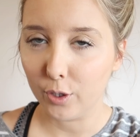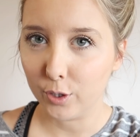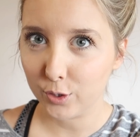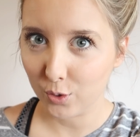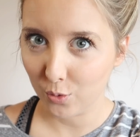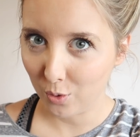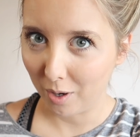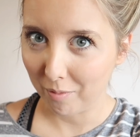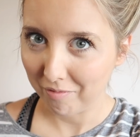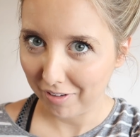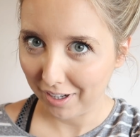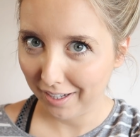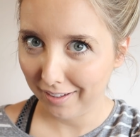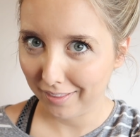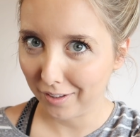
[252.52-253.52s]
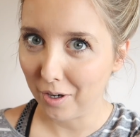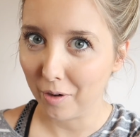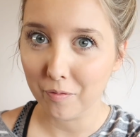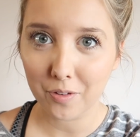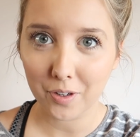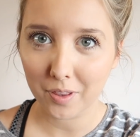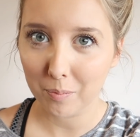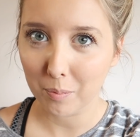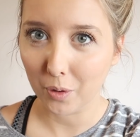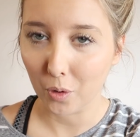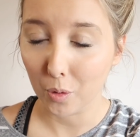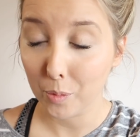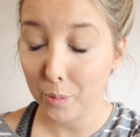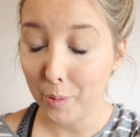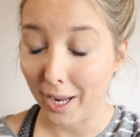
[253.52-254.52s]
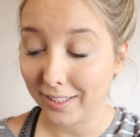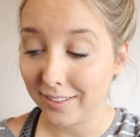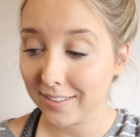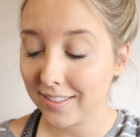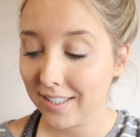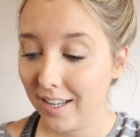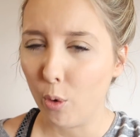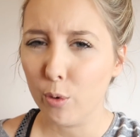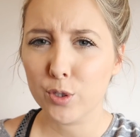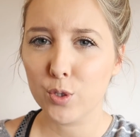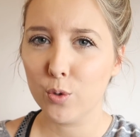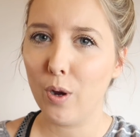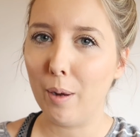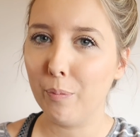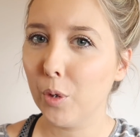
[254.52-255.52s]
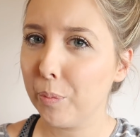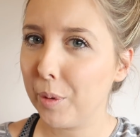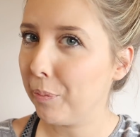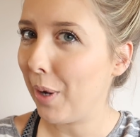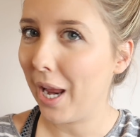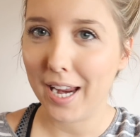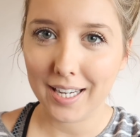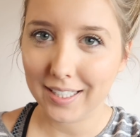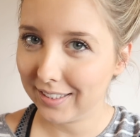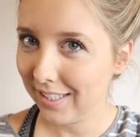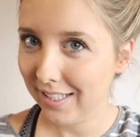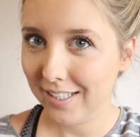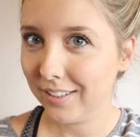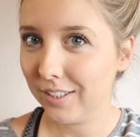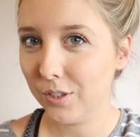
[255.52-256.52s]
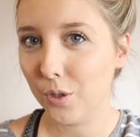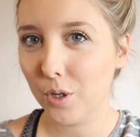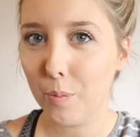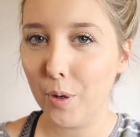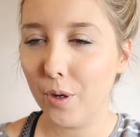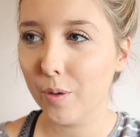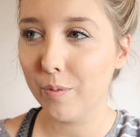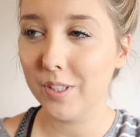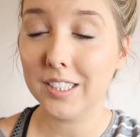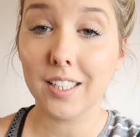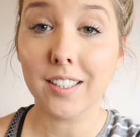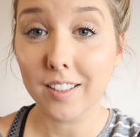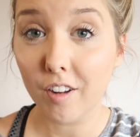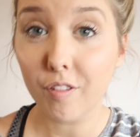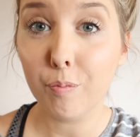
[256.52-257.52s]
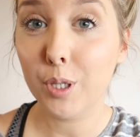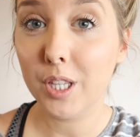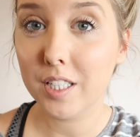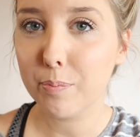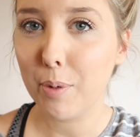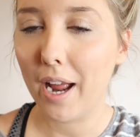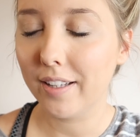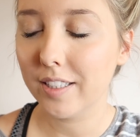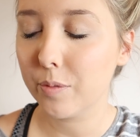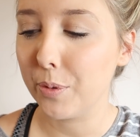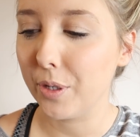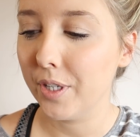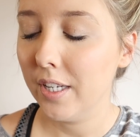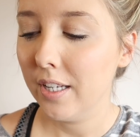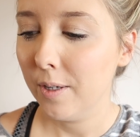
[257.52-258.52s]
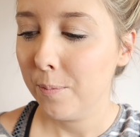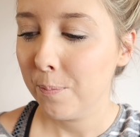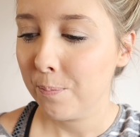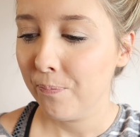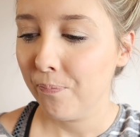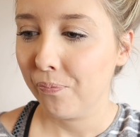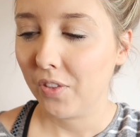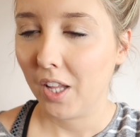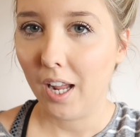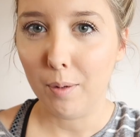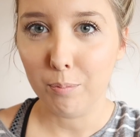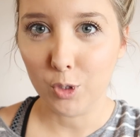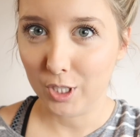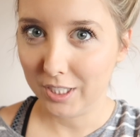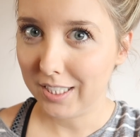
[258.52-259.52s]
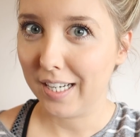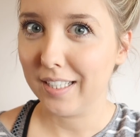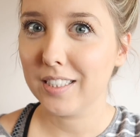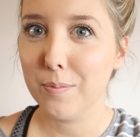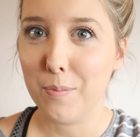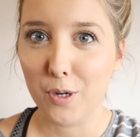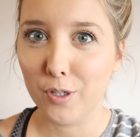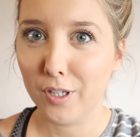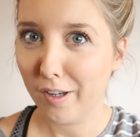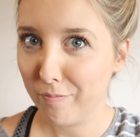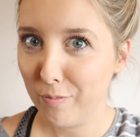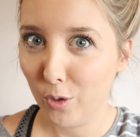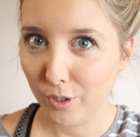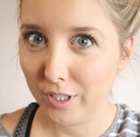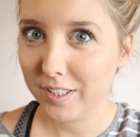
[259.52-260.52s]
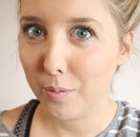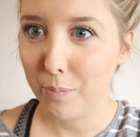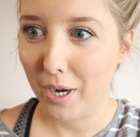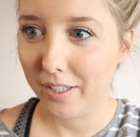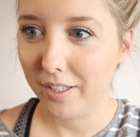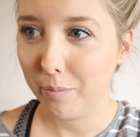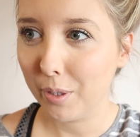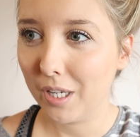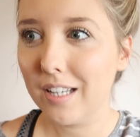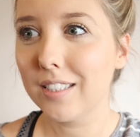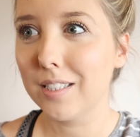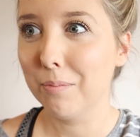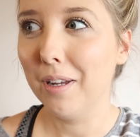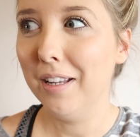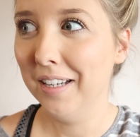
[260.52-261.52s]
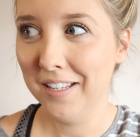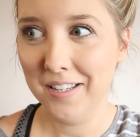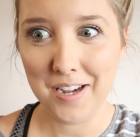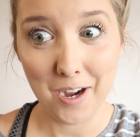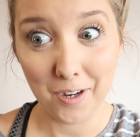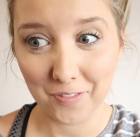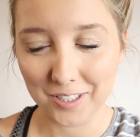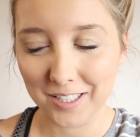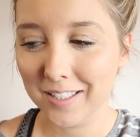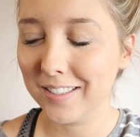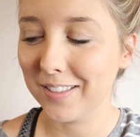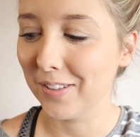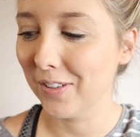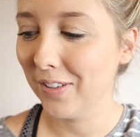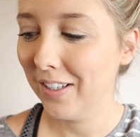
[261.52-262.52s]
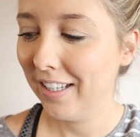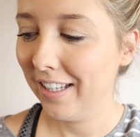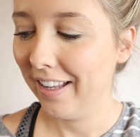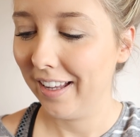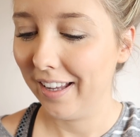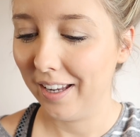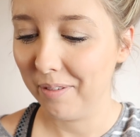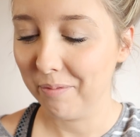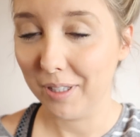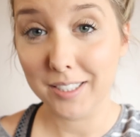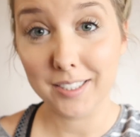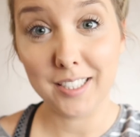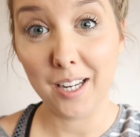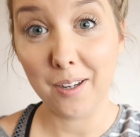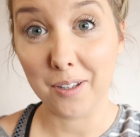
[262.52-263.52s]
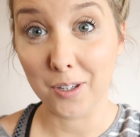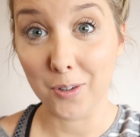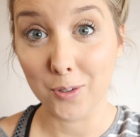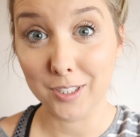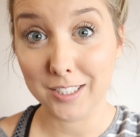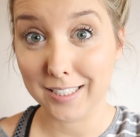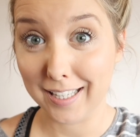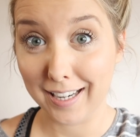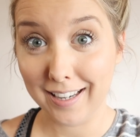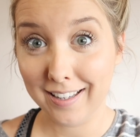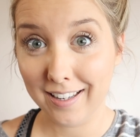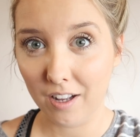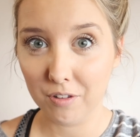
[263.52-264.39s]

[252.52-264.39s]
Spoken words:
They're so comfy. They're comfier than my normal pants. Also, I'm not being paid to talk about them. They did gift me these pants, but I'm going to test them out and give my honest opinion because I'm nervous. So let's see how I got on today.